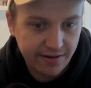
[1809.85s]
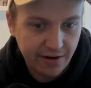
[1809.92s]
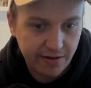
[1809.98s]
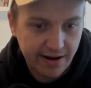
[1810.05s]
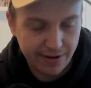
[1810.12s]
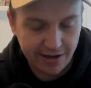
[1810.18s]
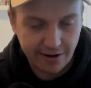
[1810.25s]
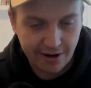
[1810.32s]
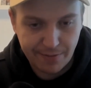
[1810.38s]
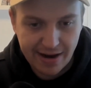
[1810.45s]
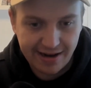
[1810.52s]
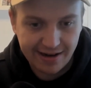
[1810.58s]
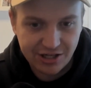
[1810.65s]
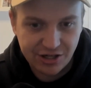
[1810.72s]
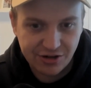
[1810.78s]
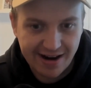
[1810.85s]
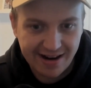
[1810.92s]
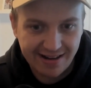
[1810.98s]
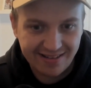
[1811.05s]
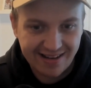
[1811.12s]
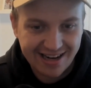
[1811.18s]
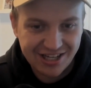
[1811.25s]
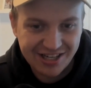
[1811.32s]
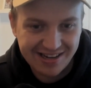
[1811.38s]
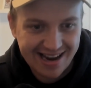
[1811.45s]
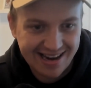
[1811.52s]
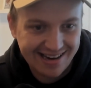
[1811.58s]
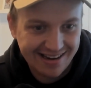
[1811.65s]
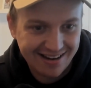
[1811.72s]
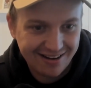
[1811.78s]
So when you go to make a transaction
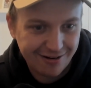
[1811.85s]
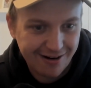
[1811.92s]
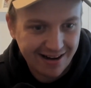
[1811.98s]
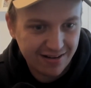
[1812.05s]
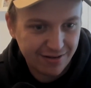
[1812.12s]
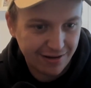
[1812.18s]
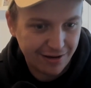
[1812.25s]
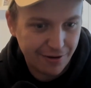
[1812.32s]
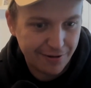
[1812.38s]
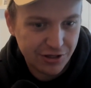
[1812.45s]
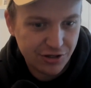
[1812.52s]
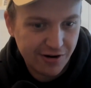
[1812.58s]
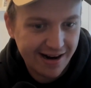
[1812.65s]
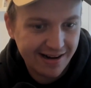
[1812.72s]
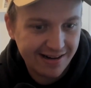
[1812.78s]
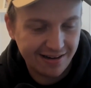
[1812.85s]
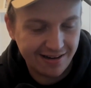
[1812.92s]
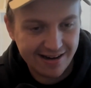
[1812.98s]
that interacts with the contract,